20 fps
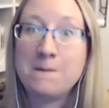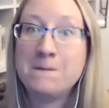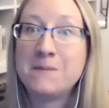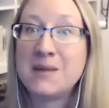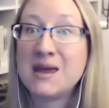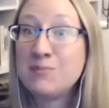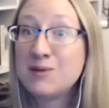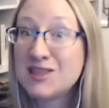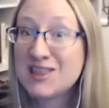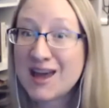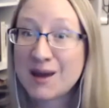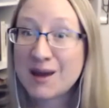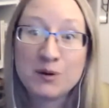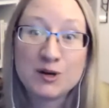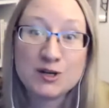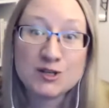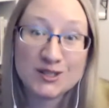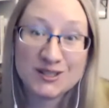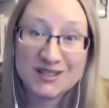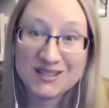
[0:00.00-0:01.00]
Maybe that
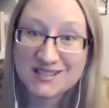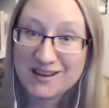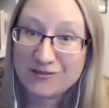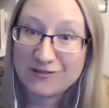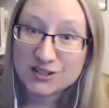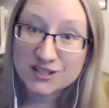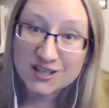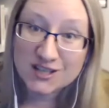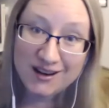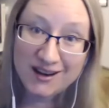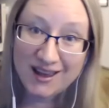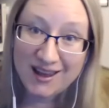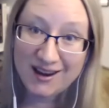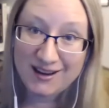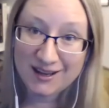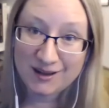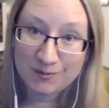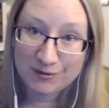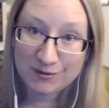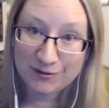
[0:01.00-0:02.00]
person has never done
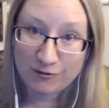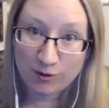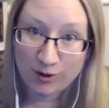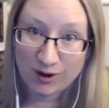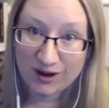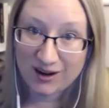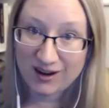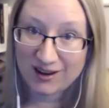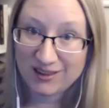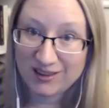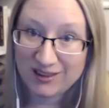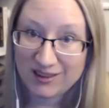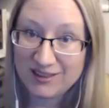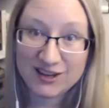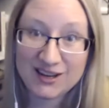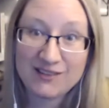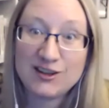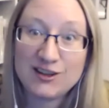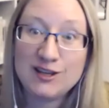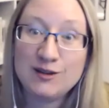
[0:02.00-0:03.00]
editing before and
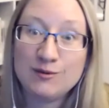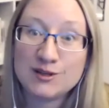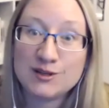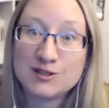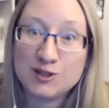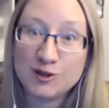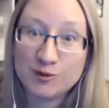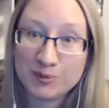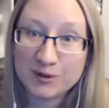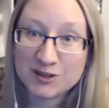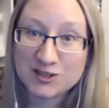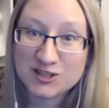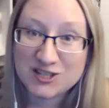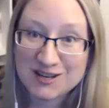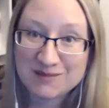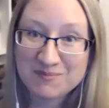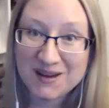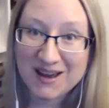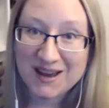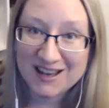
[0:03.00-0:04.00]
they're giving you a super
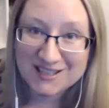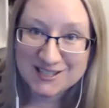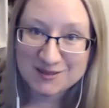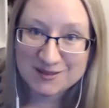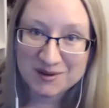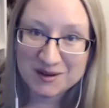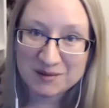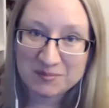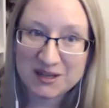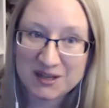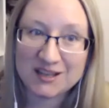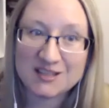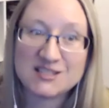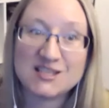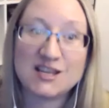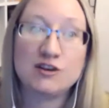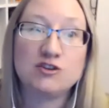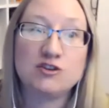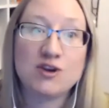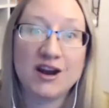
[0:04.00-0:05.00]
cheap estimate because
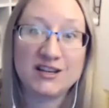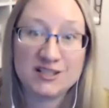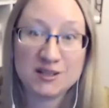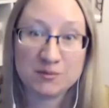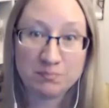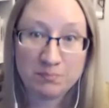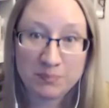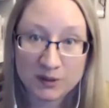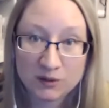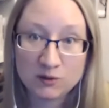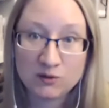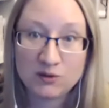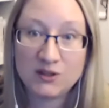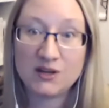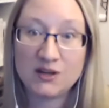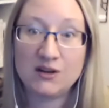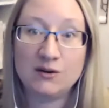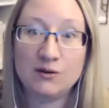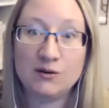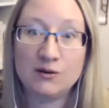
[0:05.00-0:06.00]
they're trying to build
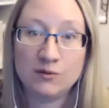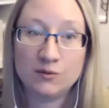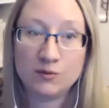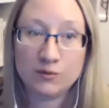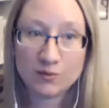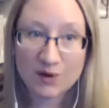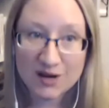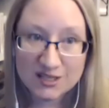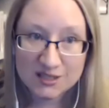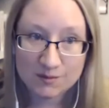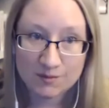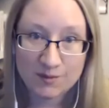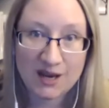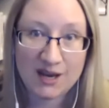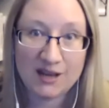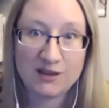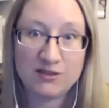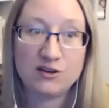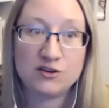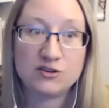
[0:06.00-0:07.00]
their resume
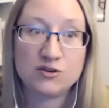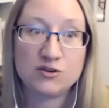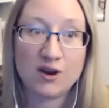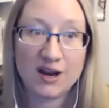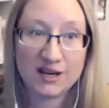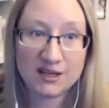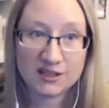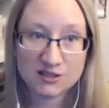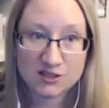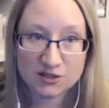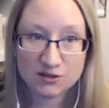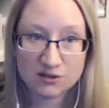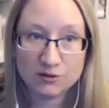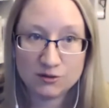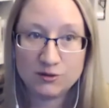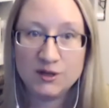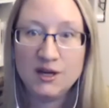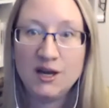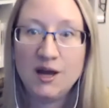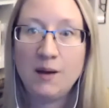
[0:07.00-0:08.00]
and they're trying to
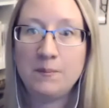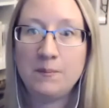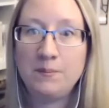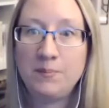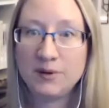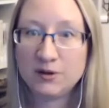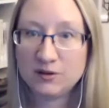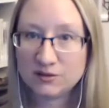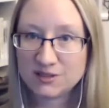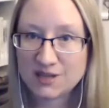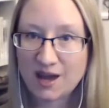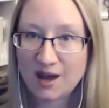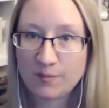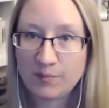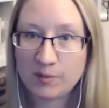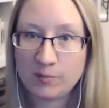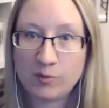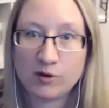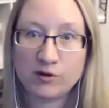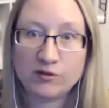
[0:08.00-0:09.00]
build up
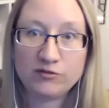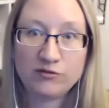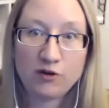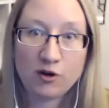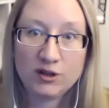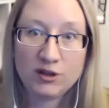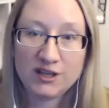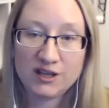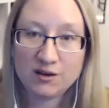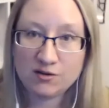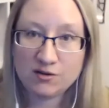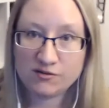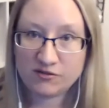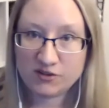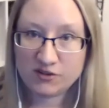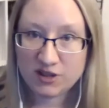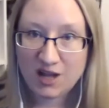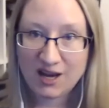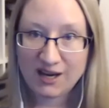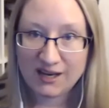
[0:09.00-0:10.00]
a portfolio of
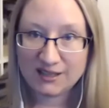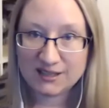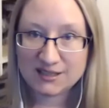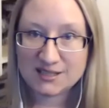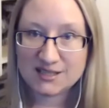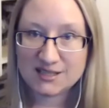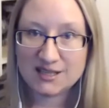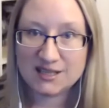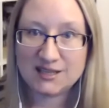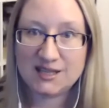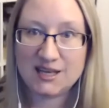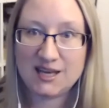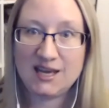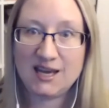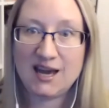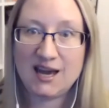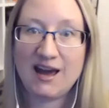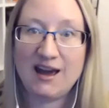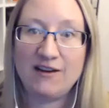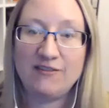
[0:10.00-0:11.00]
clients that they
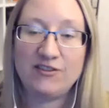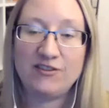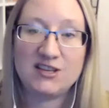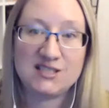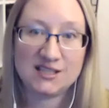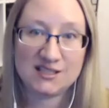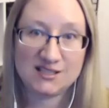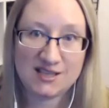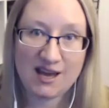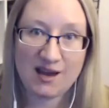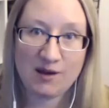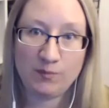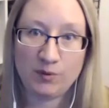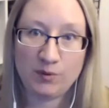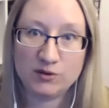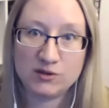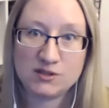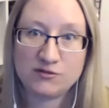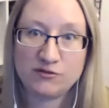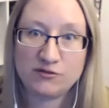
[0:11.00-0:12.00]
have as
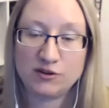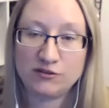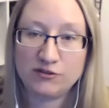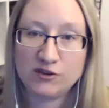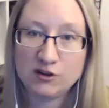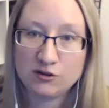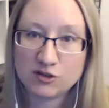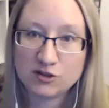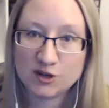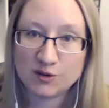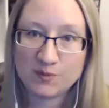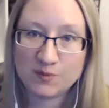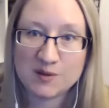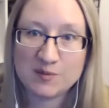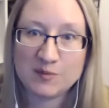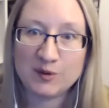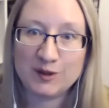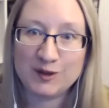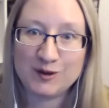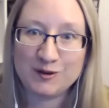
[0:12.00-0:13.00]
examples for future
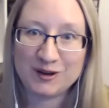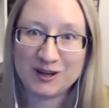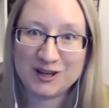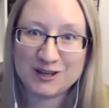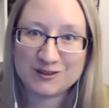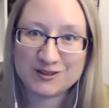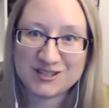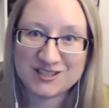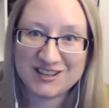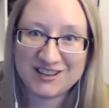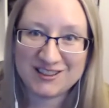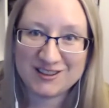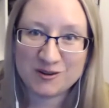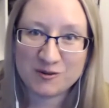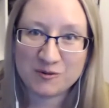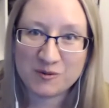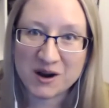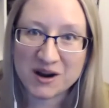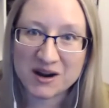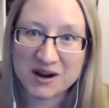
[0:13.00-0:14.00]
people who are interested in their
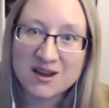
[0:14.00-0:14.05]
work.